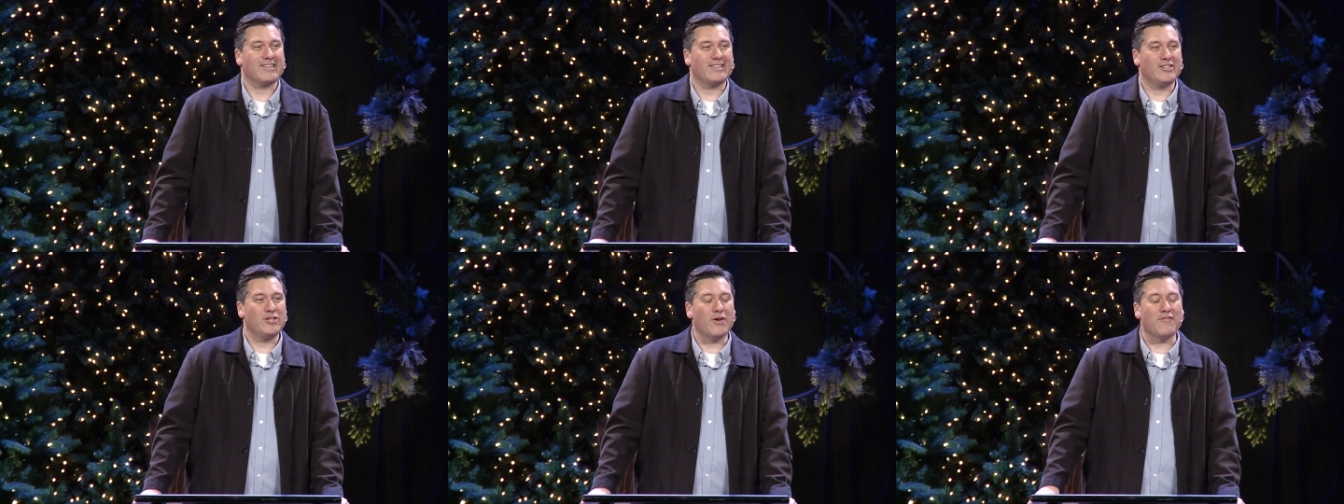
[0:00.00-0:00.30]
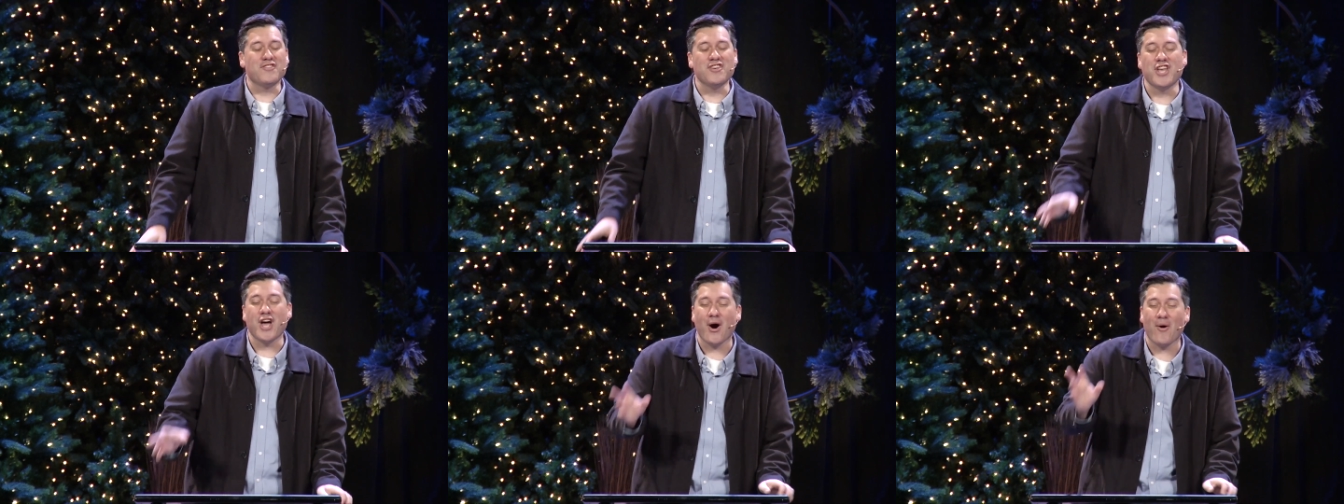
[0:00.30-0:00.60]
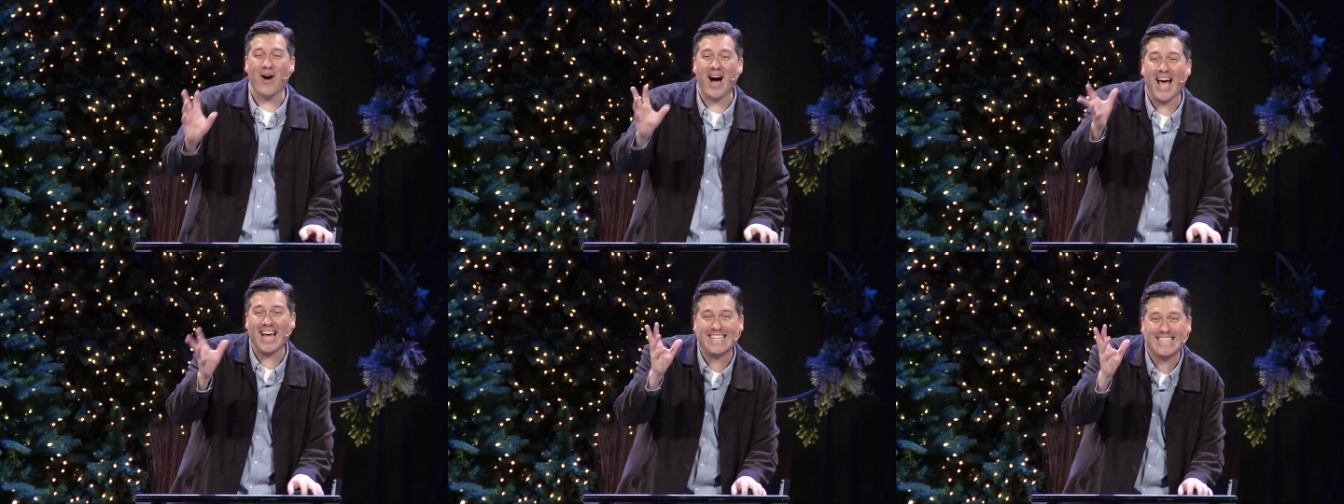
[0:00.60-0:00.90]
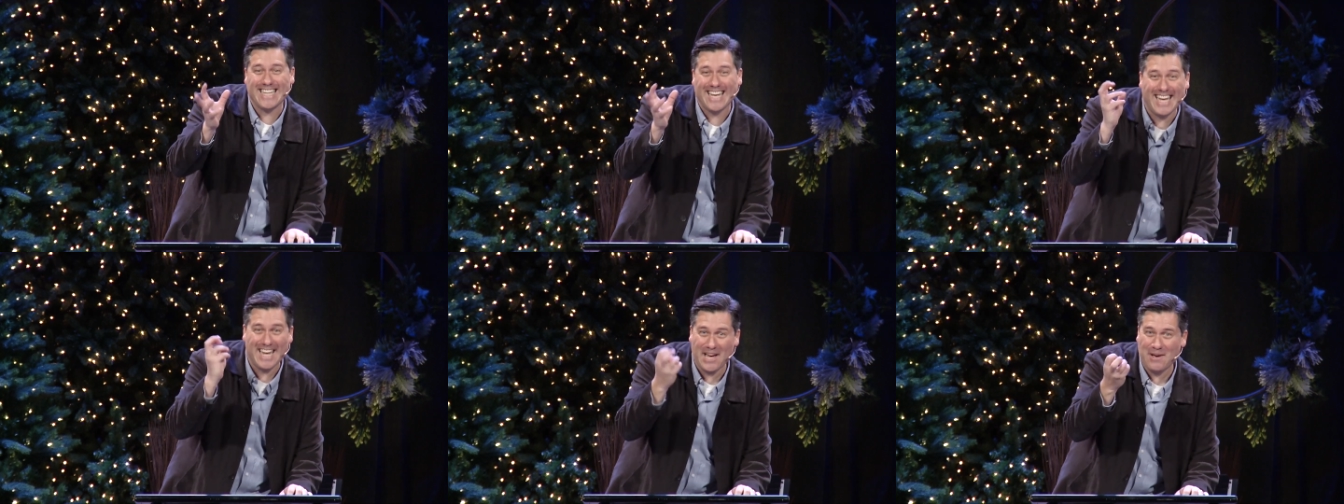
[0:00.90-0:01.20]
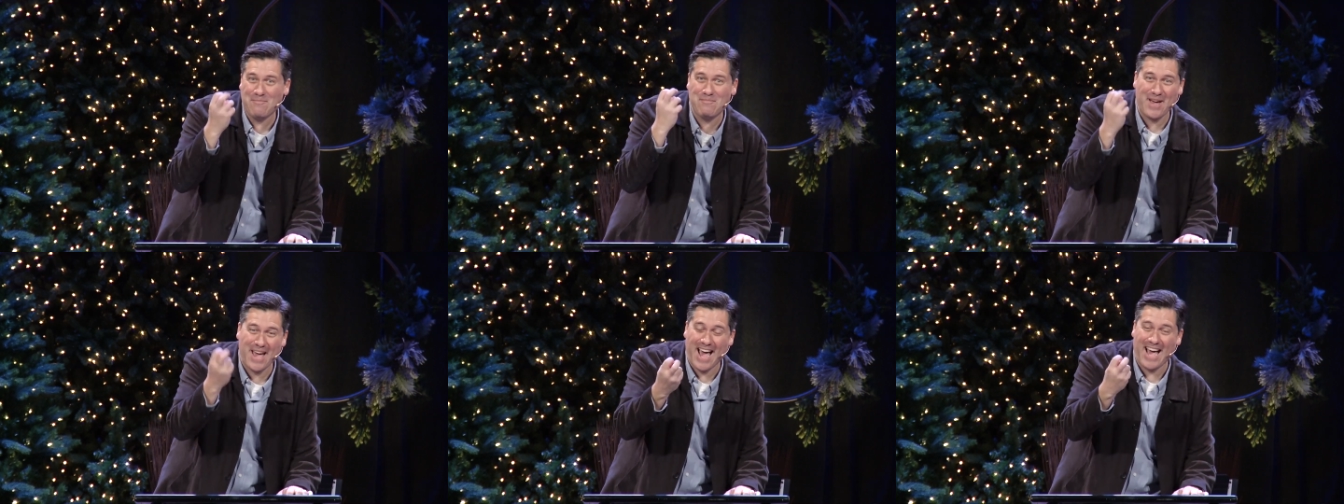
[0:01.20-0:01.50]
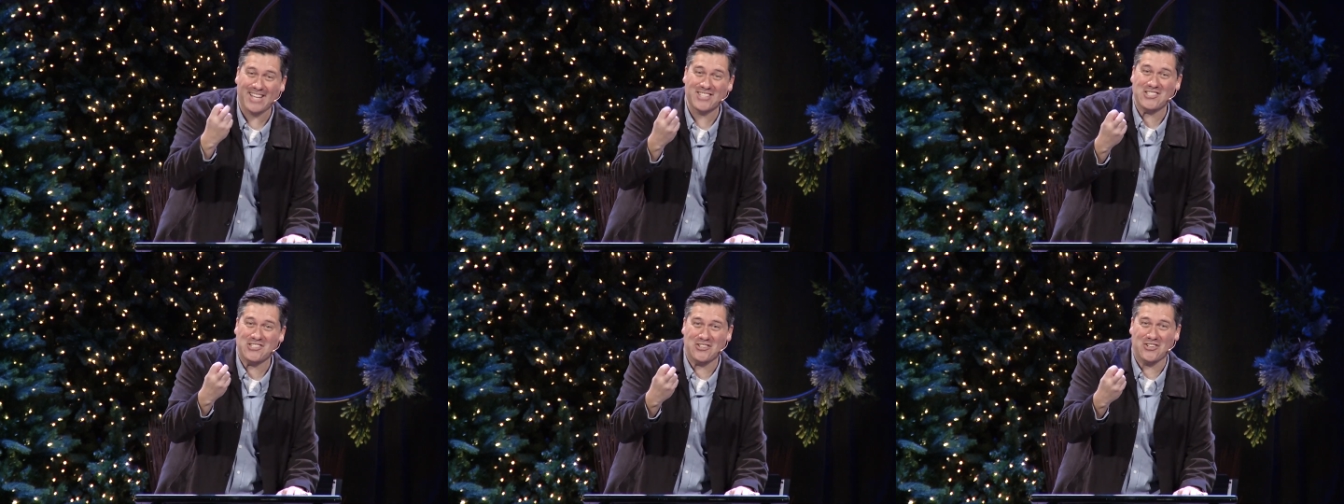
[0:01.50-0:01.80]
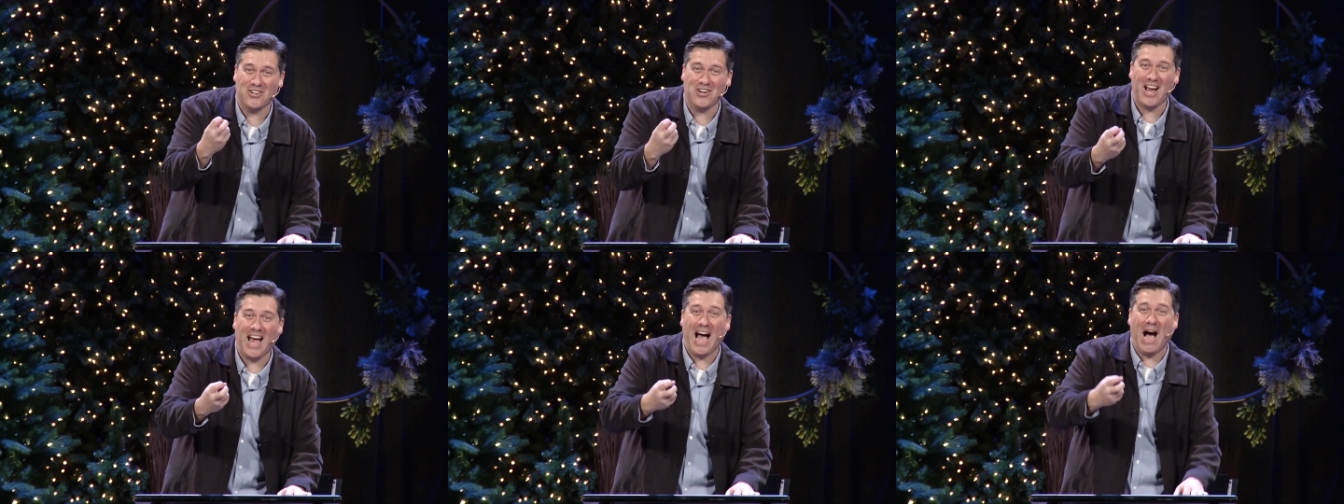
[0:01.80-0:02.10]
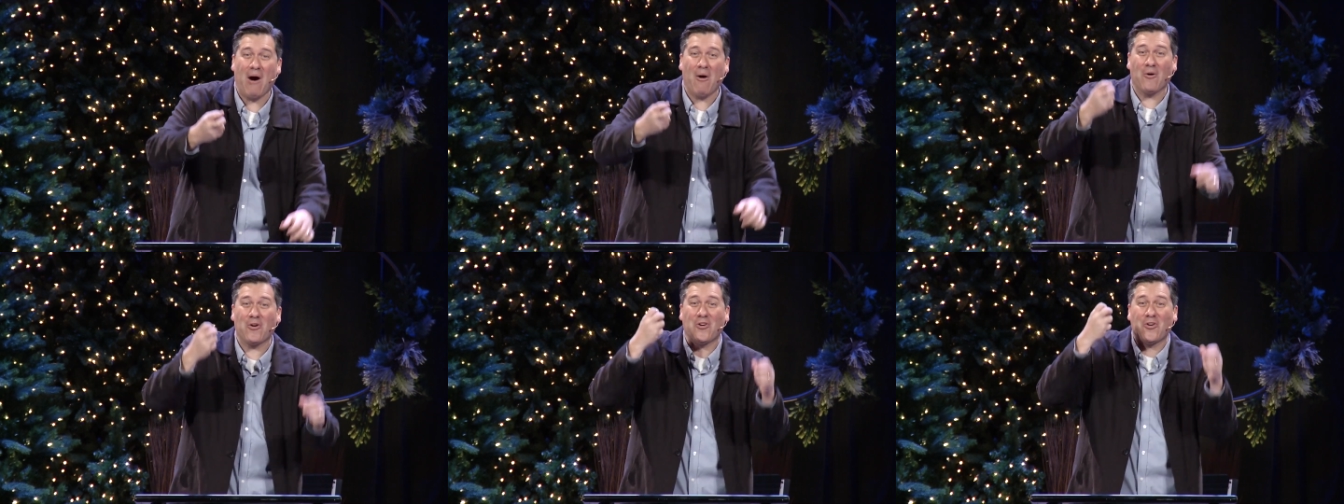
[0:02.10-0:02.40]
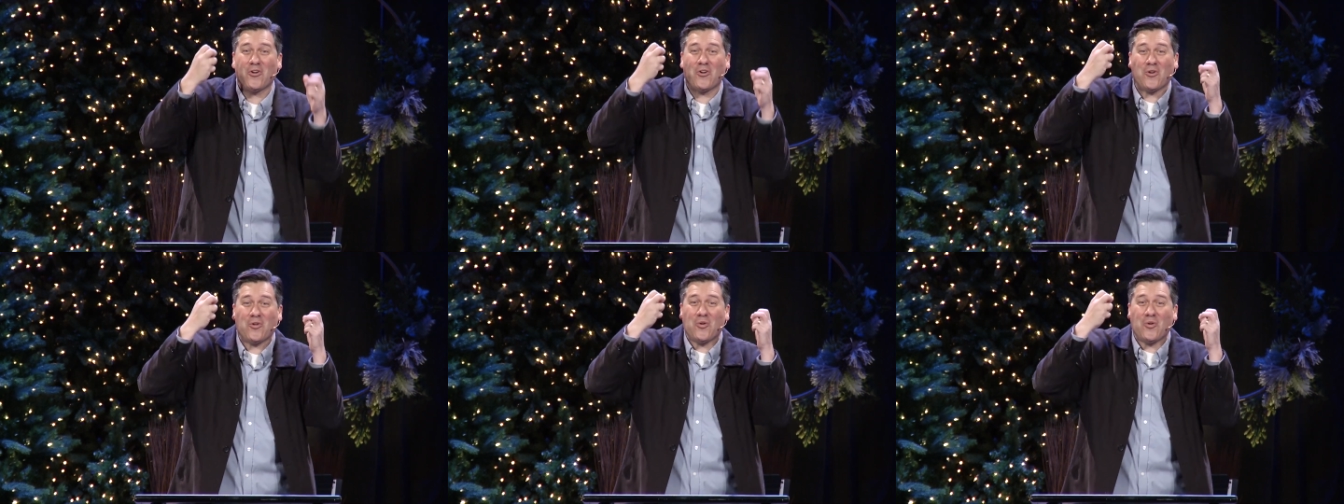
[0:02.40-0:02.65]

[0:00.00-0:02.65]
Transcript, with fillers: You have no idea, Pastor, how